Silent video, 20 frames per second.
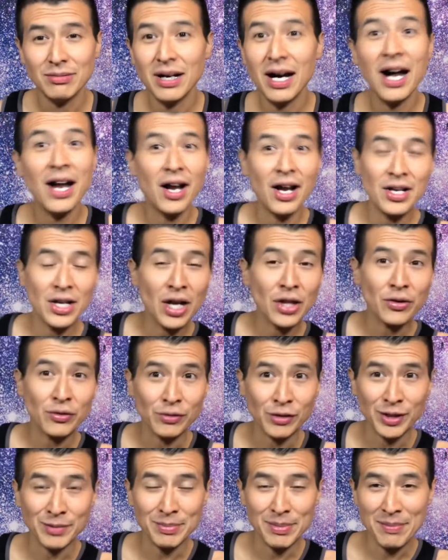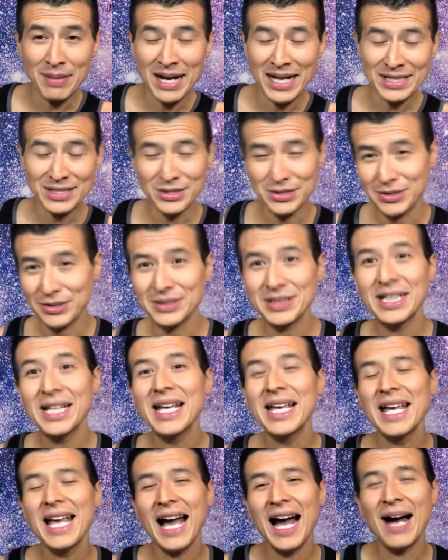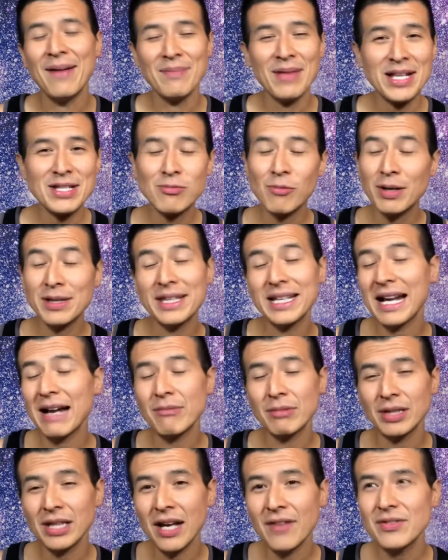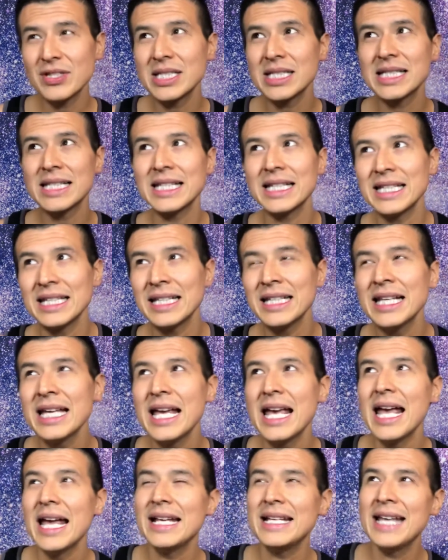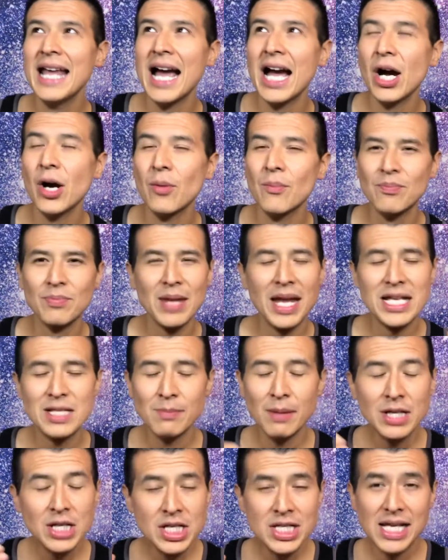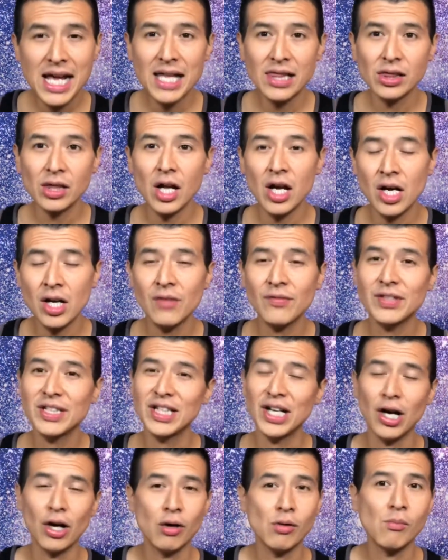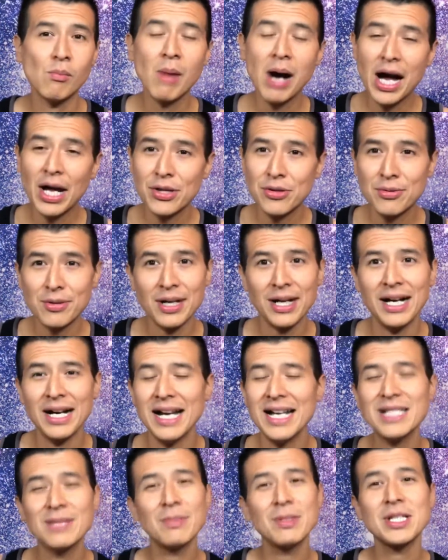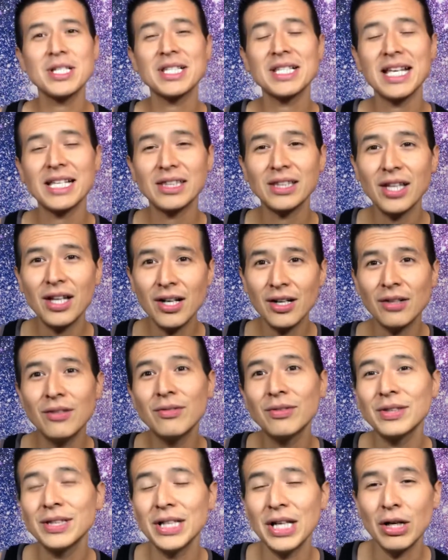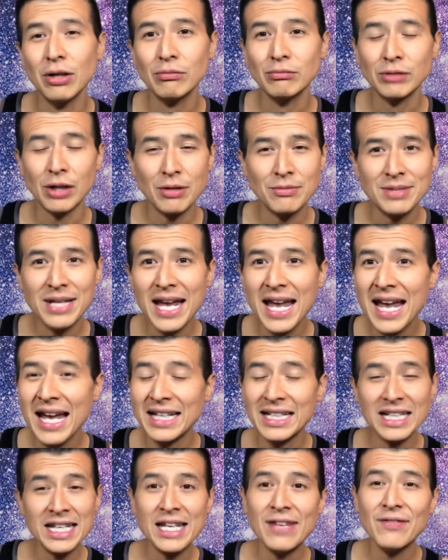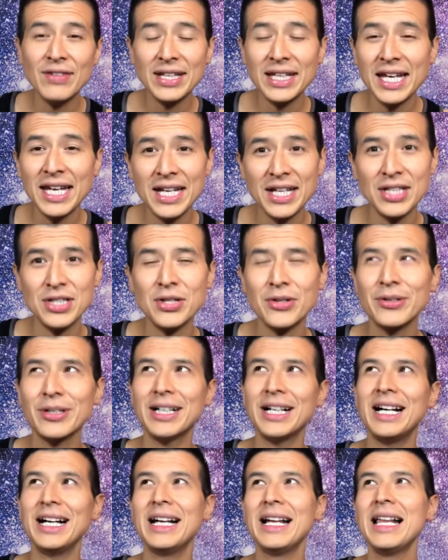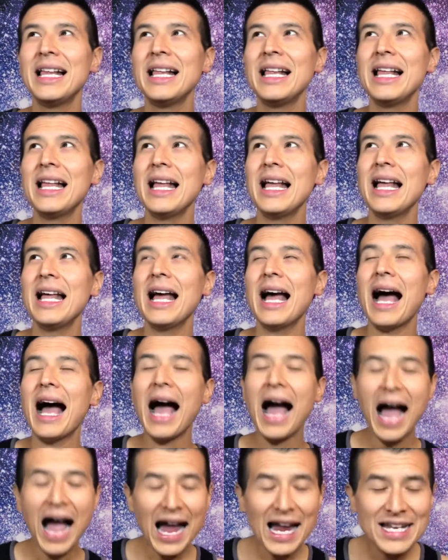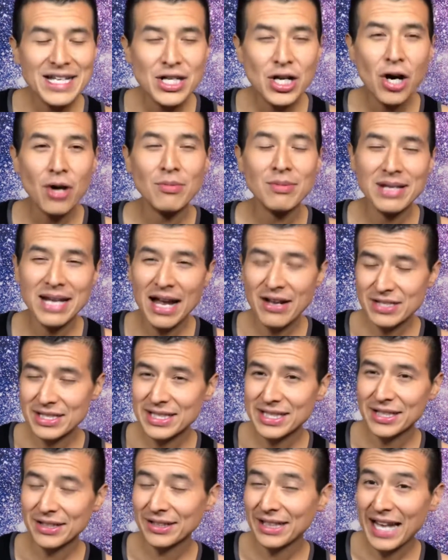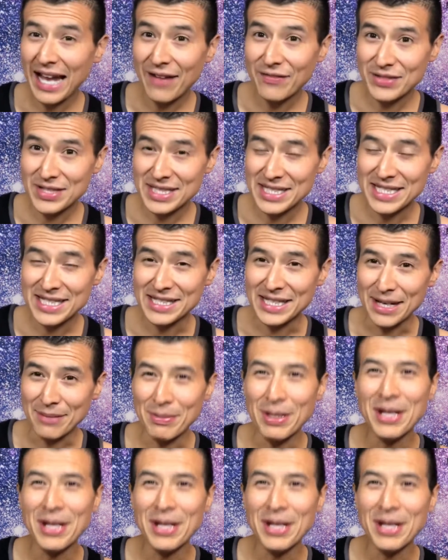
another group of monsters. That's one thing I would love to see. Now, as much as I love, Mothra, as much as I love, Rodan and even King Ghidorah, I don't necessarily have to see them.